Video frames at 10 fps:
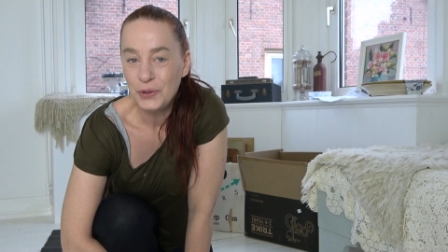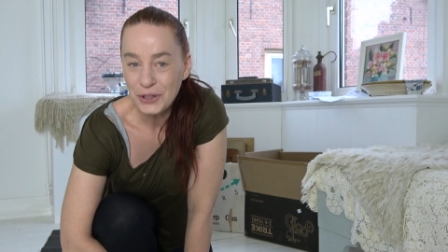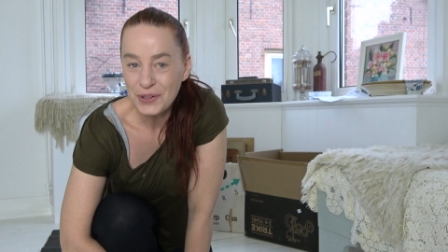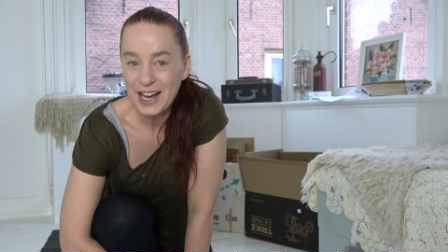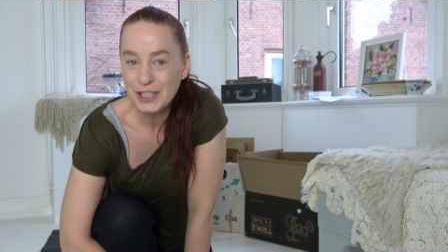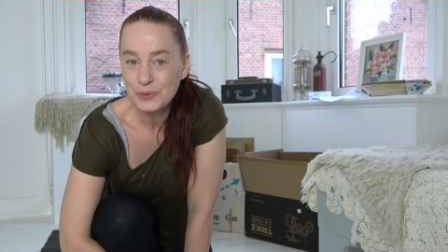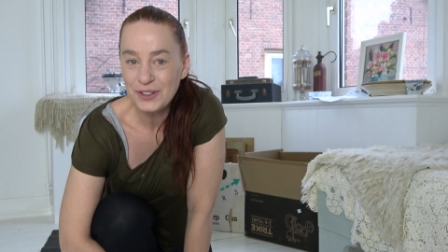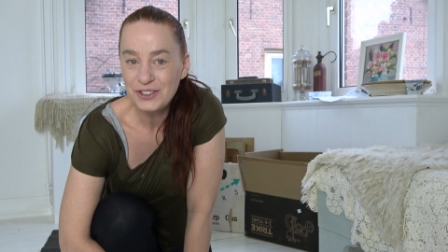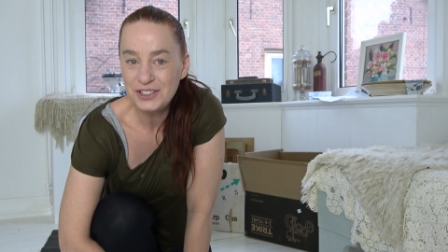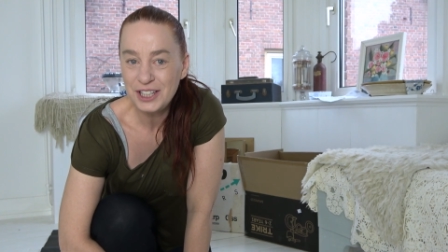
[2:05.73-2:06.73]
Do you guys
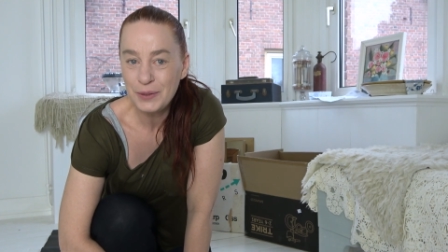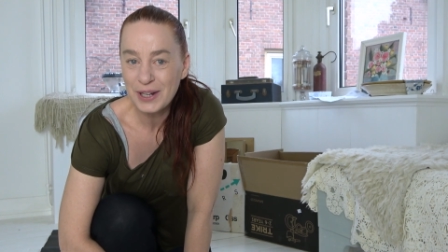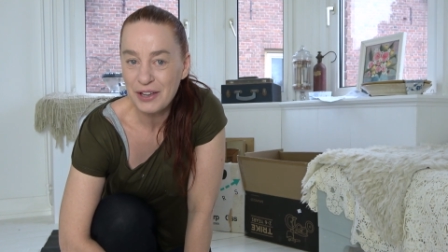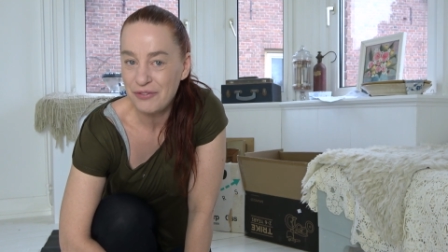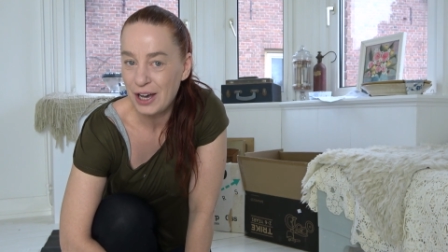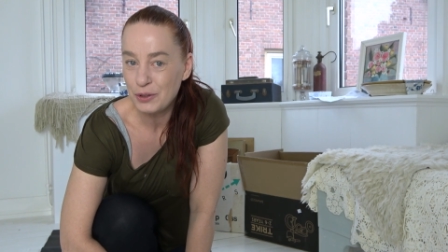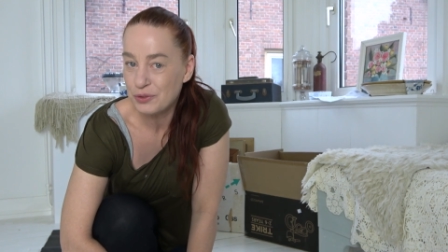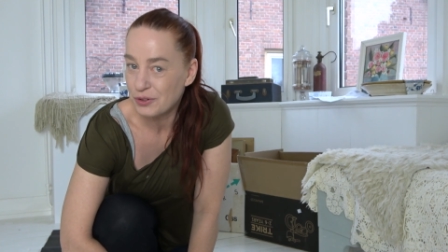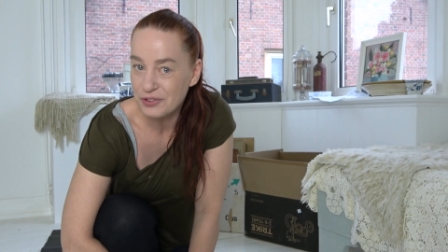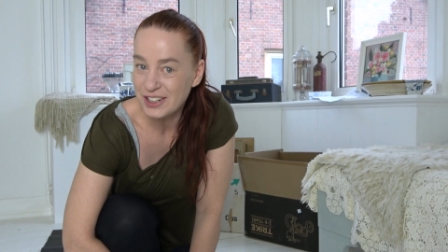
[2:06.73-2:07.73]
want to see what I found
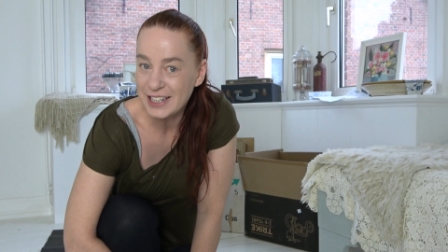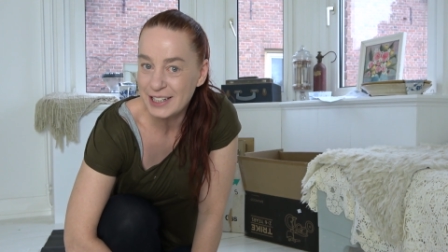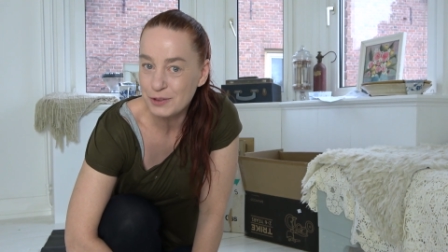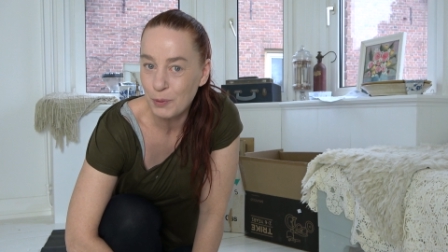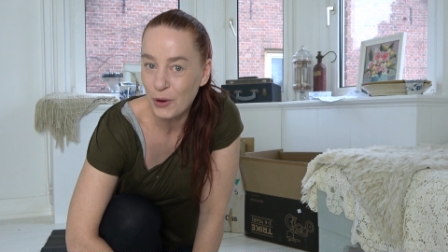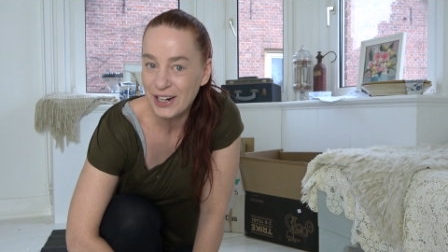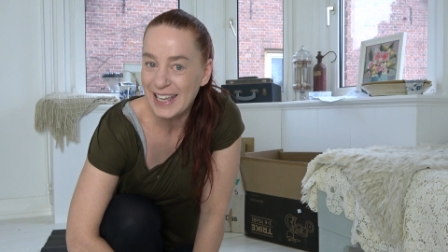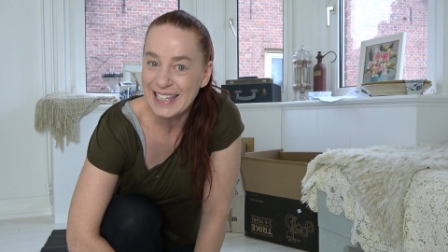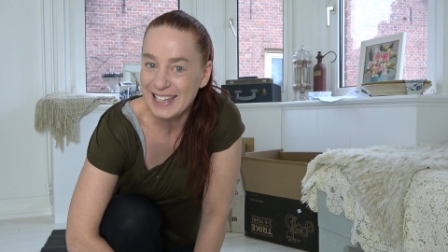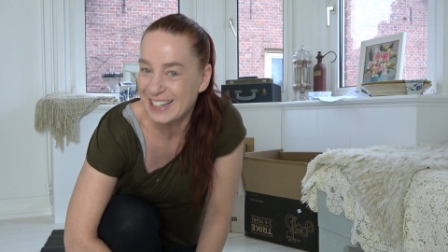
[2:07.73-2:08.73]
for free this
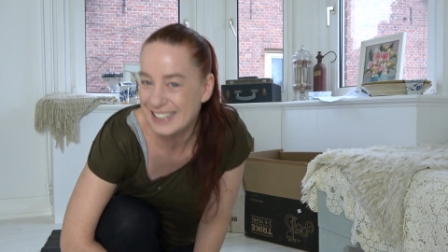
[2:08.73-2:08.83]
morning?